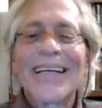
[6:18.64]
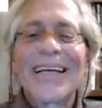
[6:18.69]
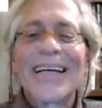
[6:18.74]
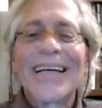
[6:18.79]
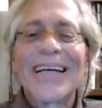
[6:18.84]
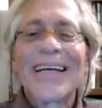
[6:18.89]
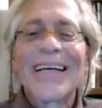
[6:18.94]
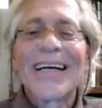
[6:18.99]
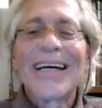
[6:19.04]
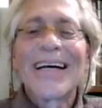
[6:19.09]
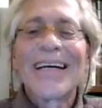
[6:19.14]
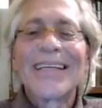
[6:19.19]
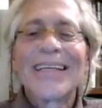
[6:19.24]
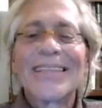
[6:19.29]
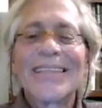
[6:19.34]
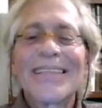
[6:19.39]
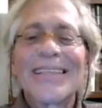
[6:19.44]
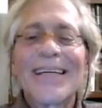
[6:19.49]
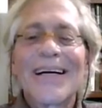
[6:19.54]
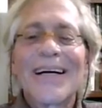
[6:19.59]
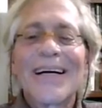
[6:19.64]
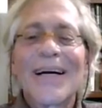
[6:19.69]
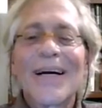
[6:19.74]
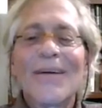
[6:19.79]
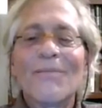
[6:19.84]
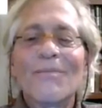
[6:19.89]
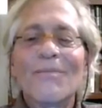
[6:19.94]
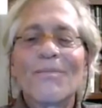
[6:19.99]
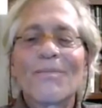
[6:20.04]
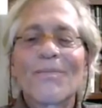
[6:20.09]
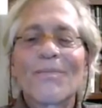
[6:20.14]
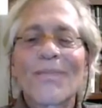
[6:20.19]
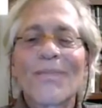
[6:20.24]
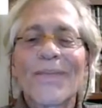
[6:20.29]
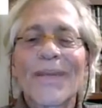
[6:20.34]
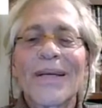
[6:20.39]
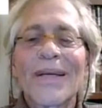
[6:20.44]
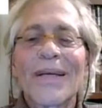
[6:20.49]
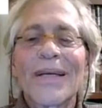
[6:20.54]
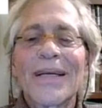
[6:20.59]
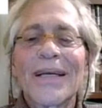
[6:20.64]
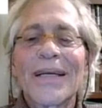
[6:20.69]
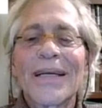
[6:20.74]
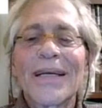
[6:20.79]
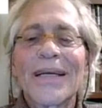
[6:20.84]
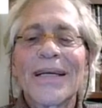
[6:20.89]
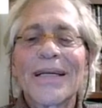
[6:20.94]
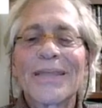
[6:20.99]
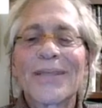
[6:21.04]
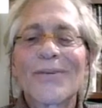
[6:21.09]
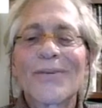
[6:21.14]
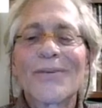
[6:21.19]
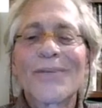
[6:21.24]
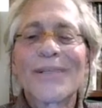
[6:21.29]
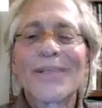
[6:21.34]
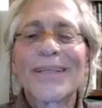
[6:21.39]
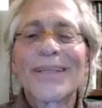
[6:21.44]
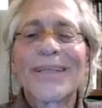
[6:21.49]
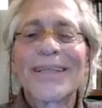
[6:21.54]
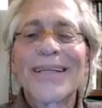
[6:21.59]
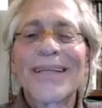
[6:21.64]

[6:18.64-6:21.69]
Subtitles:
And and Christina,